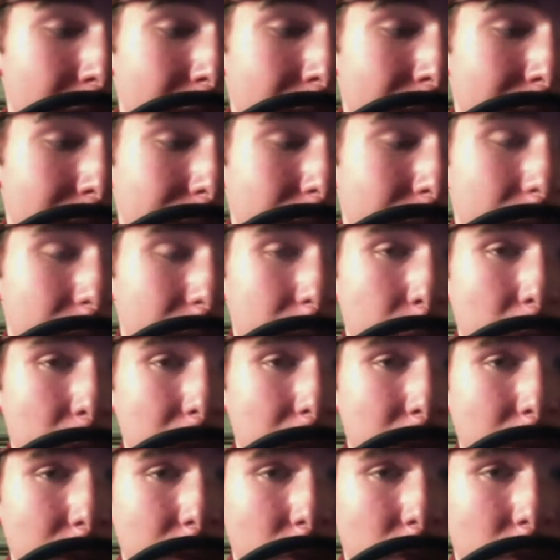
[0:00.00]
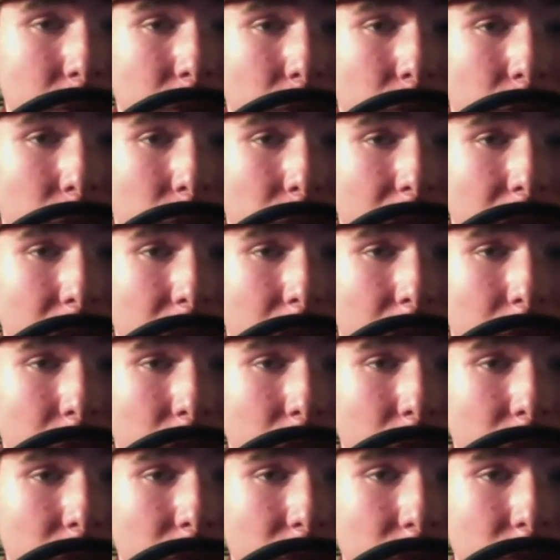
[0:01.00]
getting back into the whole writing
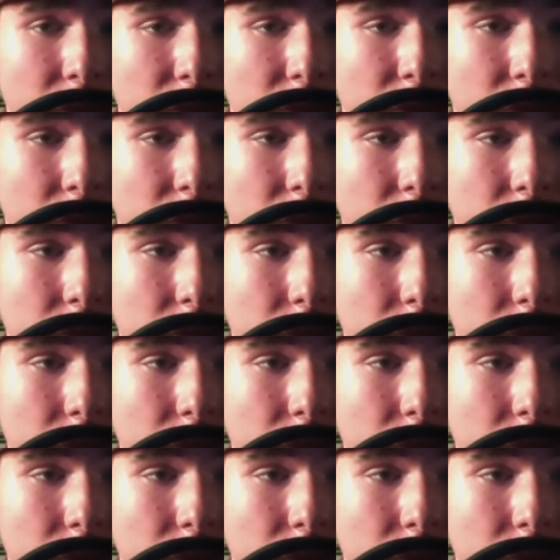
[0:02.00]
process